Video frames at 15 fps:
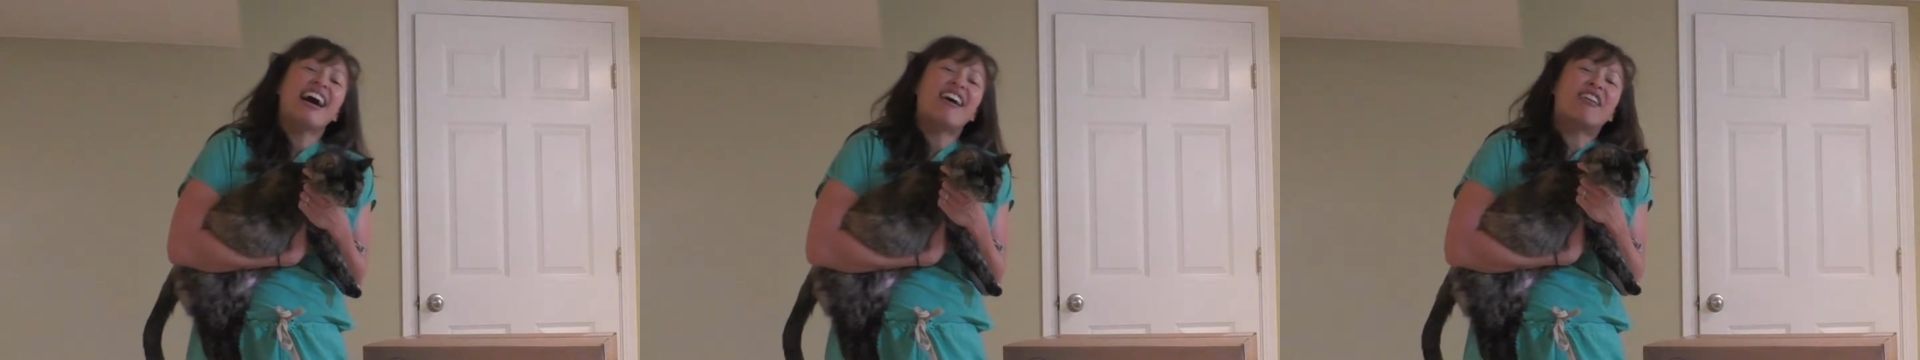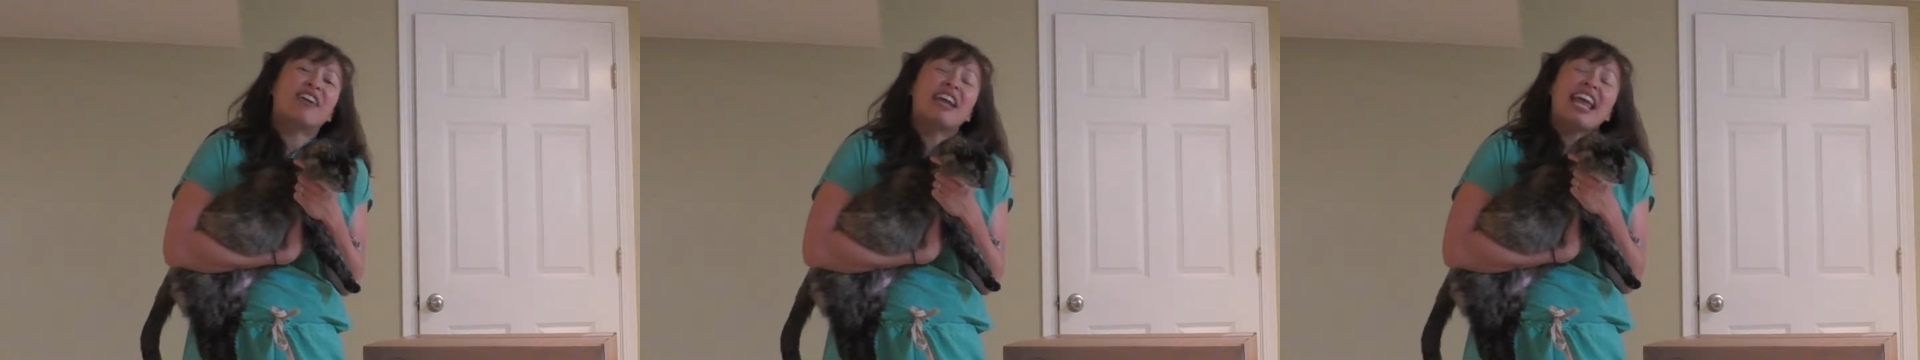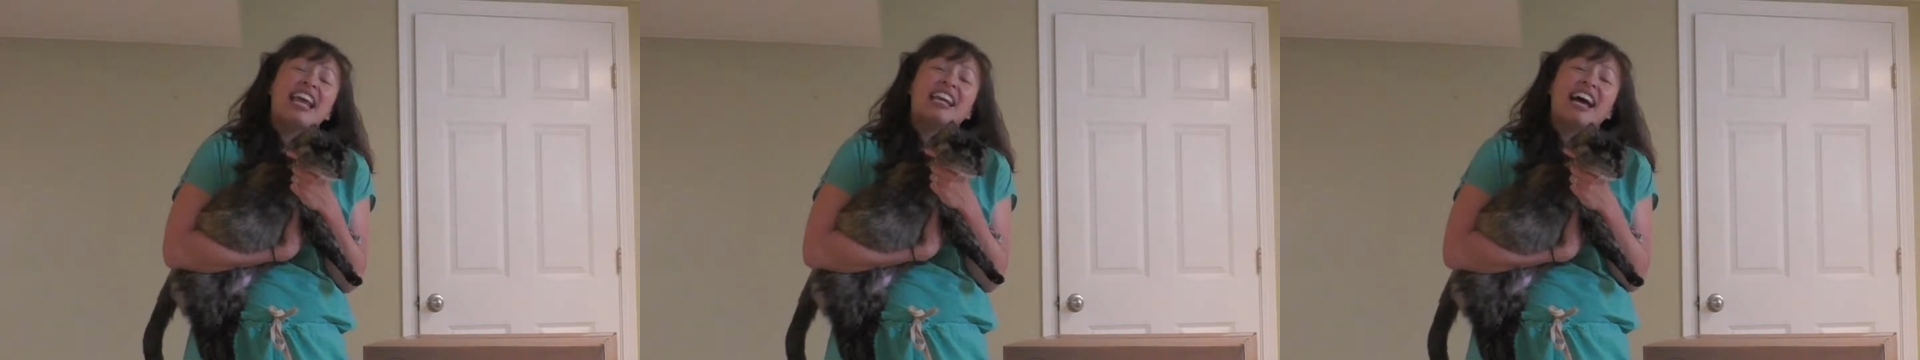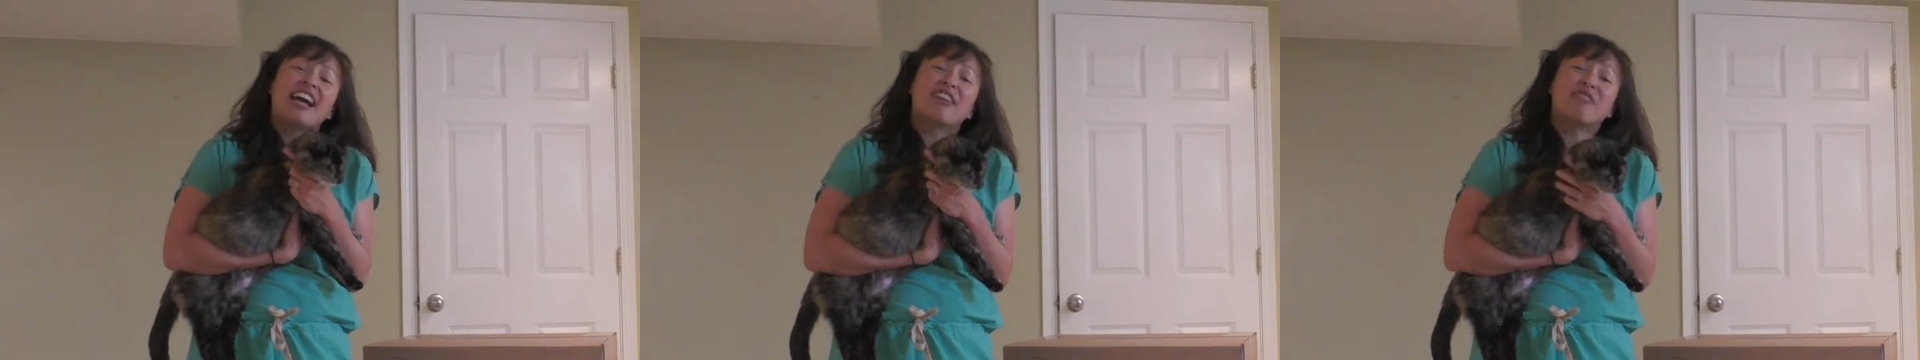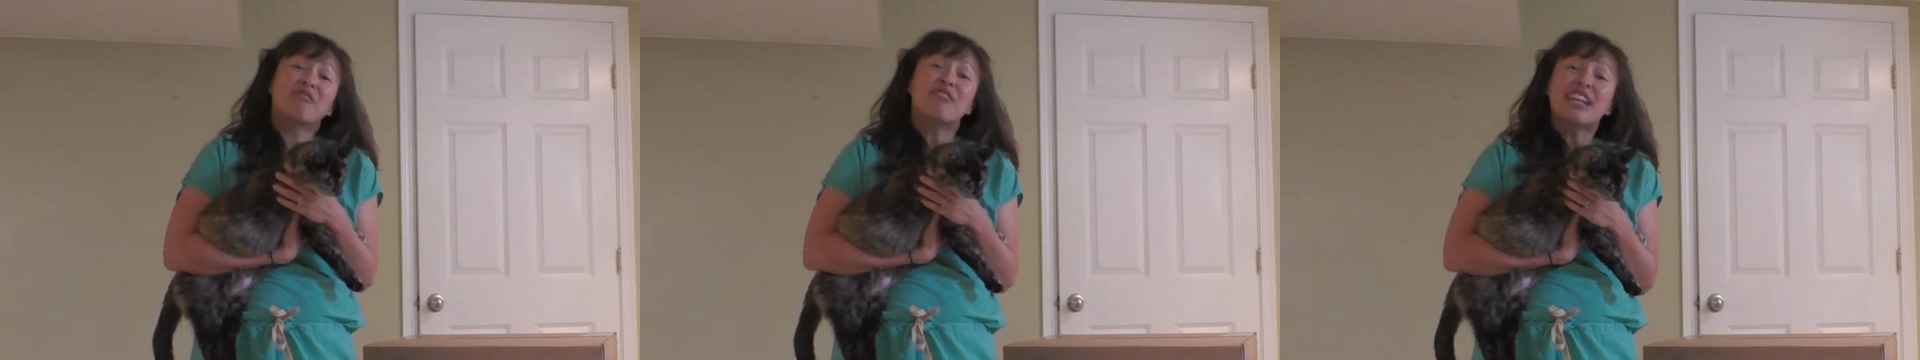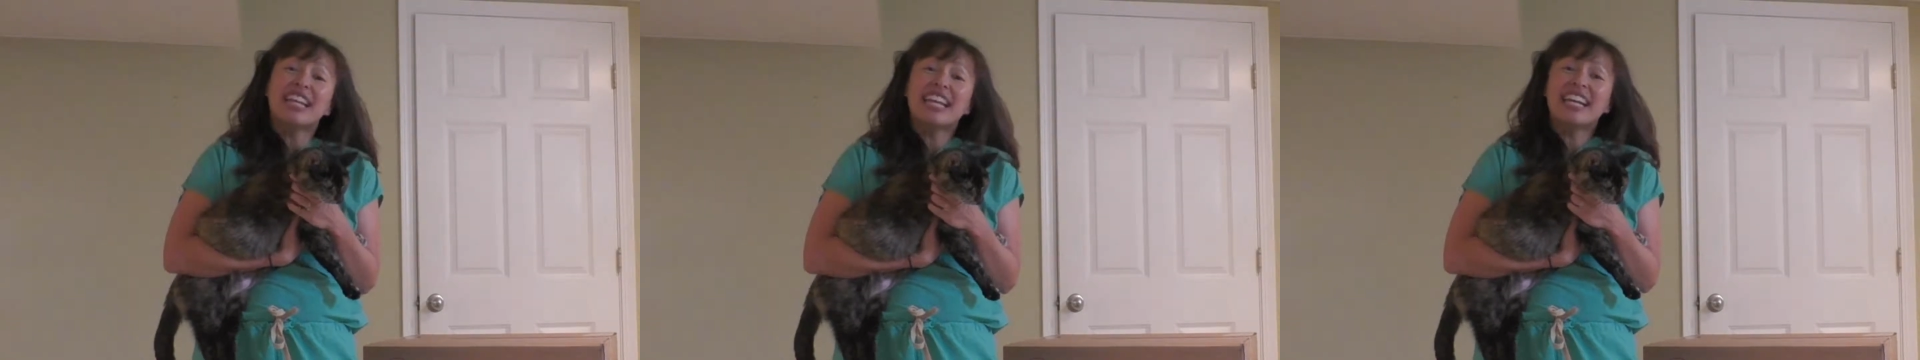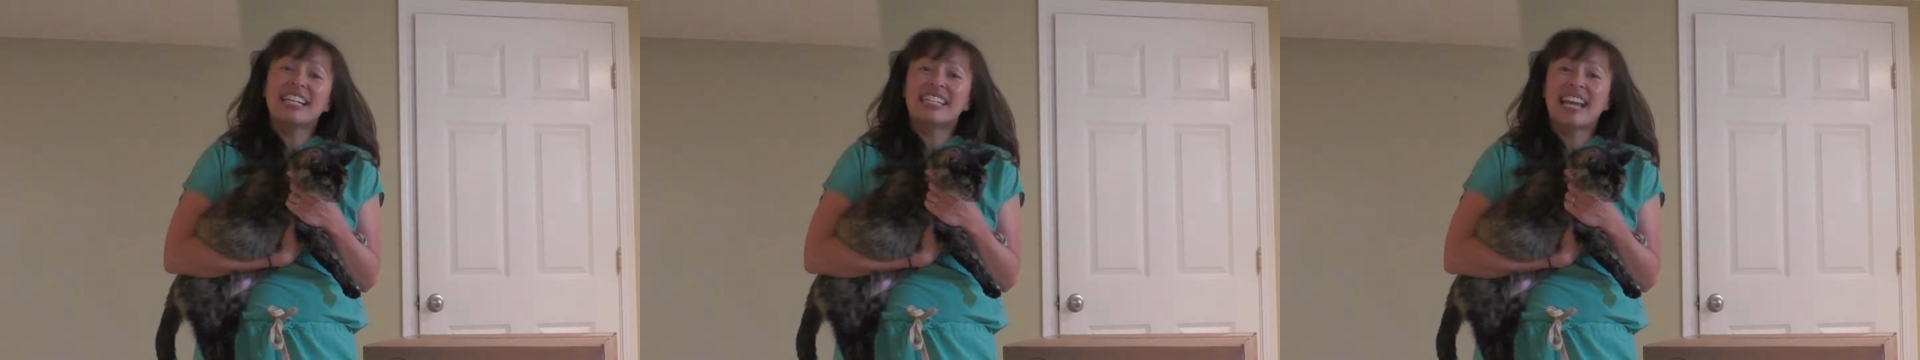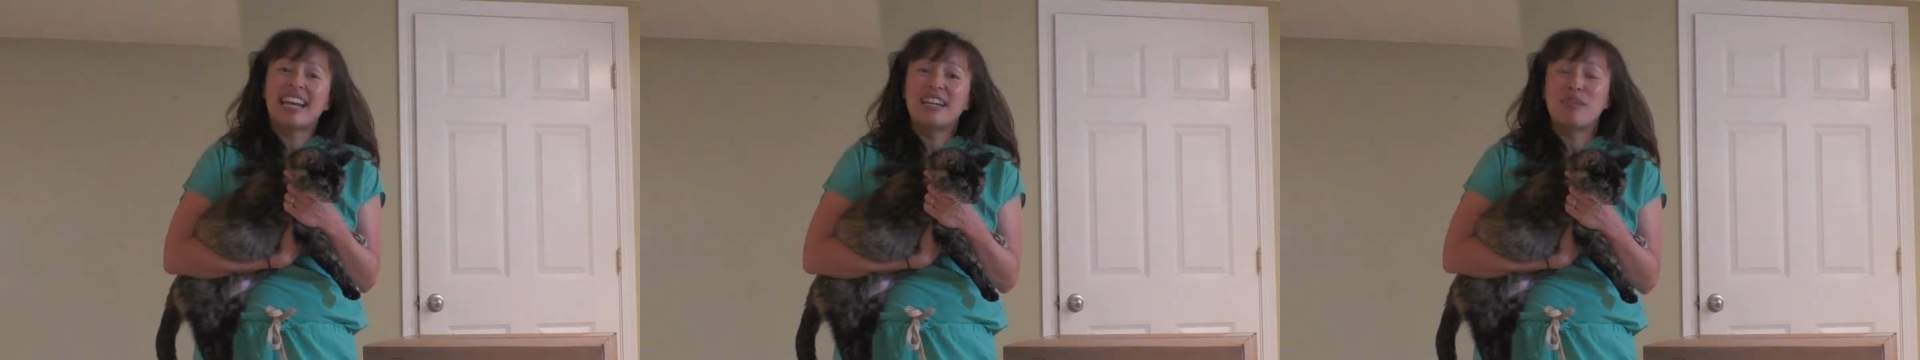and I are really
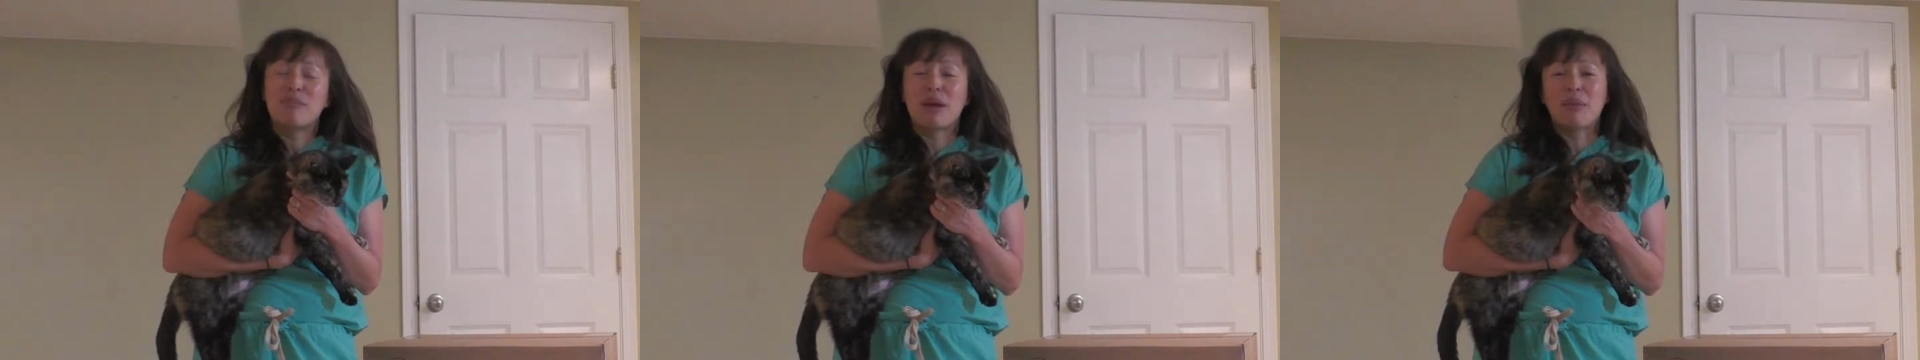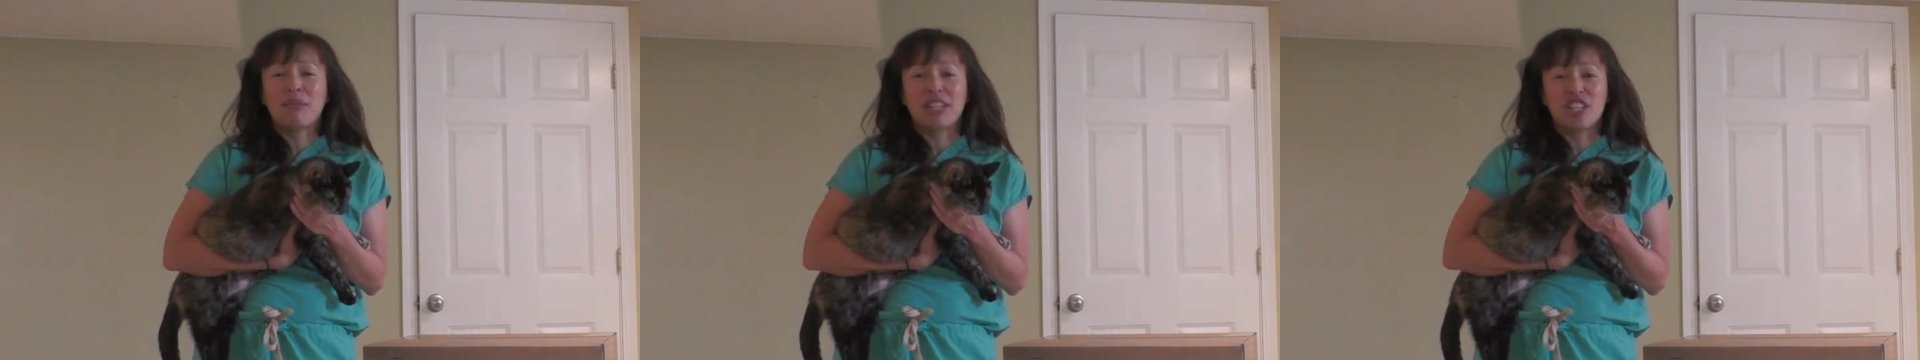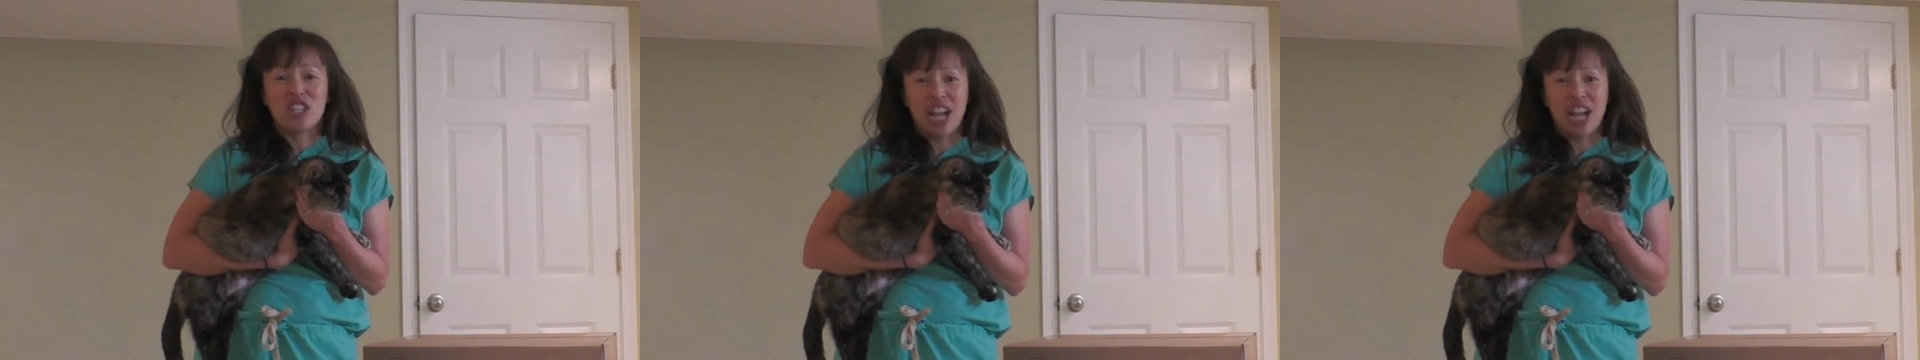excited to be able to